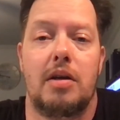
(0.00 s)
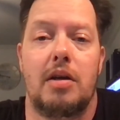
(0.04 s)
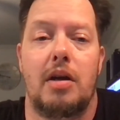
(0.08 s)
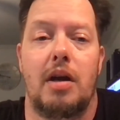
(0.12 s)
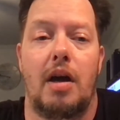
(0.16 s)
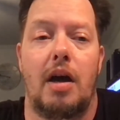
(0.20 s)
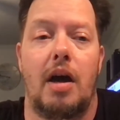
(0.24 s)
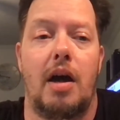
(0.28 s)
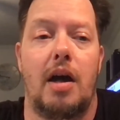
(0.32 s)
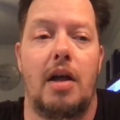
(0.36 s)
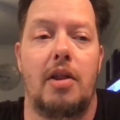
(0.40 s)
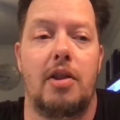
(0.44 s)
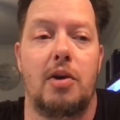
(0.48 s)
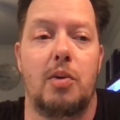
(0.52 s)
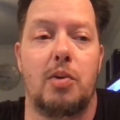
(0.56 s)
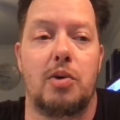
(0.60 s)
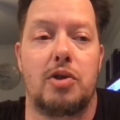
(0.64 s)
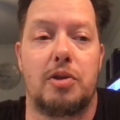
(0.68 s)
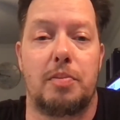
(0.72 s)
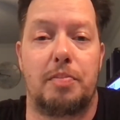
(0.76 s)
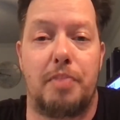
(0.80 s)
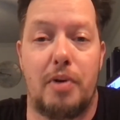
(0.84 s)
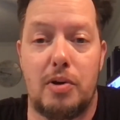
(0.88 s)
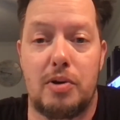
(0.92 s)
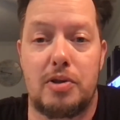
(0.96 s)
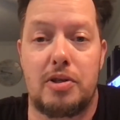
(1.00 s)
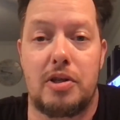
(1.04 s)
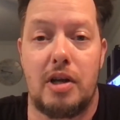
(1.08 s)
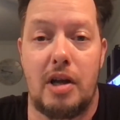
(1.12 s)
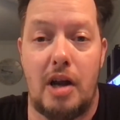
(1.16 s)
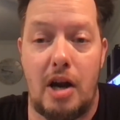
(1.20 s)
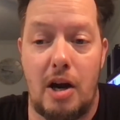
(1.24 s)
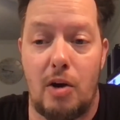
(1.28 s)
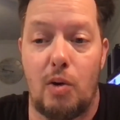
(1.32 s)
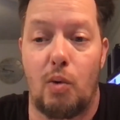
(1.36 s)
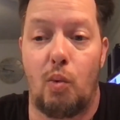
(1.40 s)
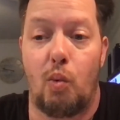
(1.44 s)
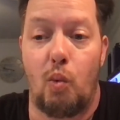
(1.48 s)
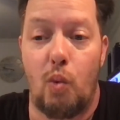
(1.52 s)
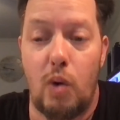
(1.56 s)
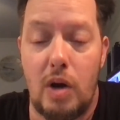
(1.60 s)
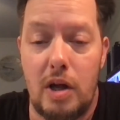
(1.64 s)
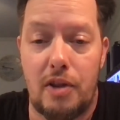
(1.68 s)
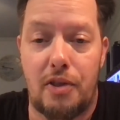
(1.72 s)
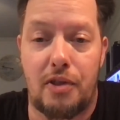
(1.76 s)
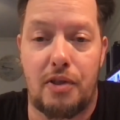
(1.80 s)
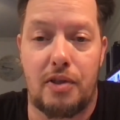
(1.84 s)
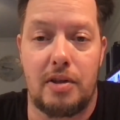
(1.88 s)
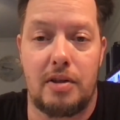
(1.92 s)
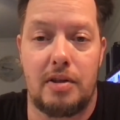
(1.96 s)
That was supposed to air
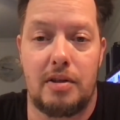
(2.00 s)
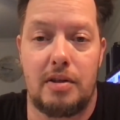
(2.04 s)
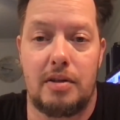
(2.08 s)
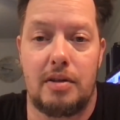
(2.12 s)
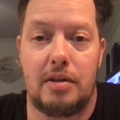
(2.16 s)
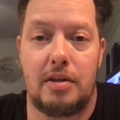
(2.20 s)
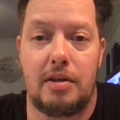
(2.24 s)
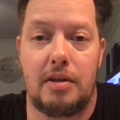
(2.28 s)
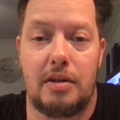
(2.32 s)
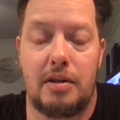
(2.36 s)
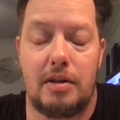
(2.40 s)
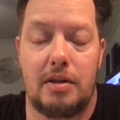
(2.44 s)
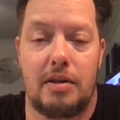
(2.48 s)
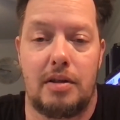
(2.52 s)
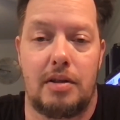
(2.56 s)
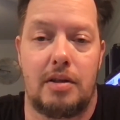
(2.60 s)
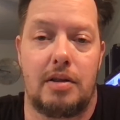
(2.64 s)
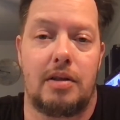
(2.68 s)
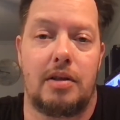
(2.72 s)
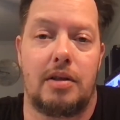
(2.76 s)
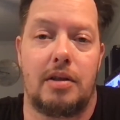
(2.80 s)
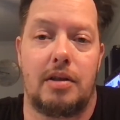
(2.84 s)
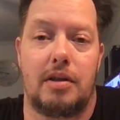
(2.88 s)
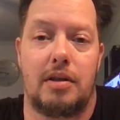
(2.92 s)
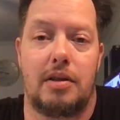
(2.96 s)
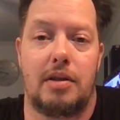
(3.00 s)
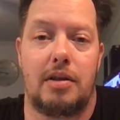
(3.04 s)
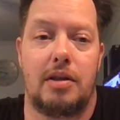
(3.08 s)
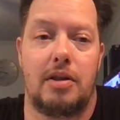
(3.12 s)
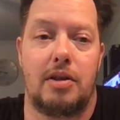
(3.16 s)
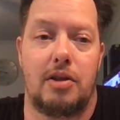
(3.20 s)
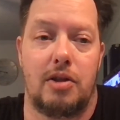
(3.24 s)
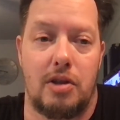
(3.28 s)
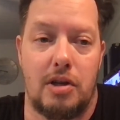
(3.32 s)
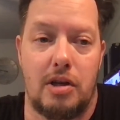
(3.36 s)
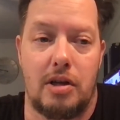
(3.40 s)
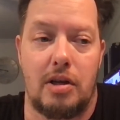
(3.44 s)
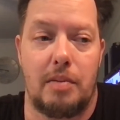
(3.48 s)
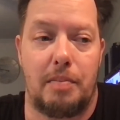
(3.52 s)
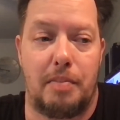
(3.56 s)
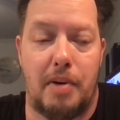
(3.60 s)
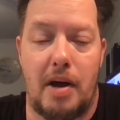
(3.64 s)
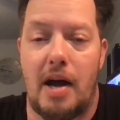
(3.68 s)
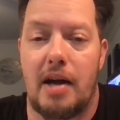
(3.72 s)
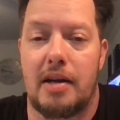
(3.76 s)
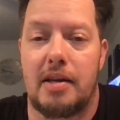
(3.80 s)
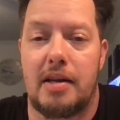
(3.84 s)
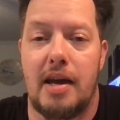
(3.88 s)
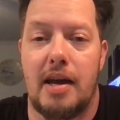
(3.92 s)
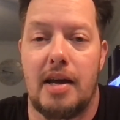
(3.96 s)
with the
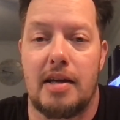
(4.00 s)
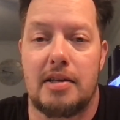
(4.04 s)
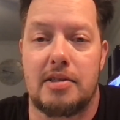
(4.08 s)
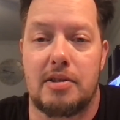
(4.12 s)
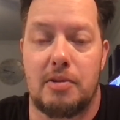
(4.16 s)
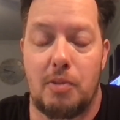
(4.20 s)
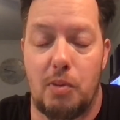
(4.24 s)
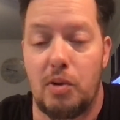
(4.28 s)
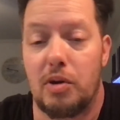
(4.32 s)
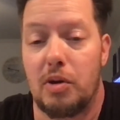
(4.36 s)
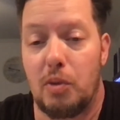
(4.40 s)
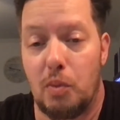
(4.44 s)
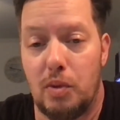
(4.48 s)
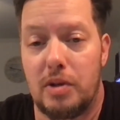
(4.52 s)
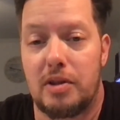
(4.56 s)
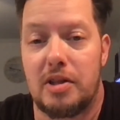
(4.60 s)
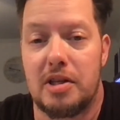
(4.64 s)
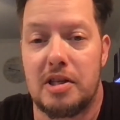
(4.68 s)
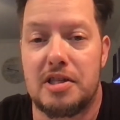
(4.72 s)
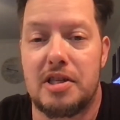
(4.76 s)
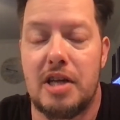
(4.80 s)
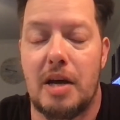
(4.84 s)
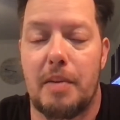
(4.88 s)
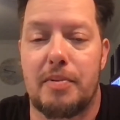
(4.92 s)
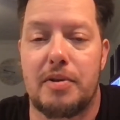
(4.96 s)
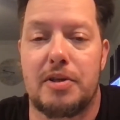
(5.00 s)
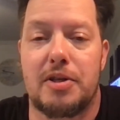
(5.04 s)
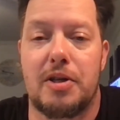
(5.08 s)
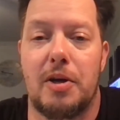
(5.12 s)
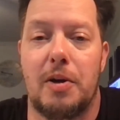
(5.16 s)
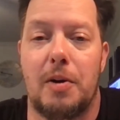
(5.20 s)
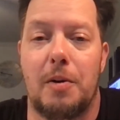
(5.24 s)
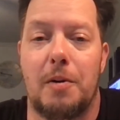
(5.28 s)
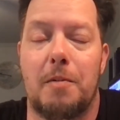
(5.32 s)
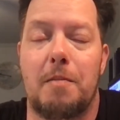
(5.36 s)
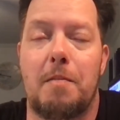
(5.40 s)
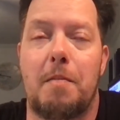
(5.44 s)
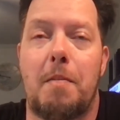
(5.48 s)
podcast or with this episode.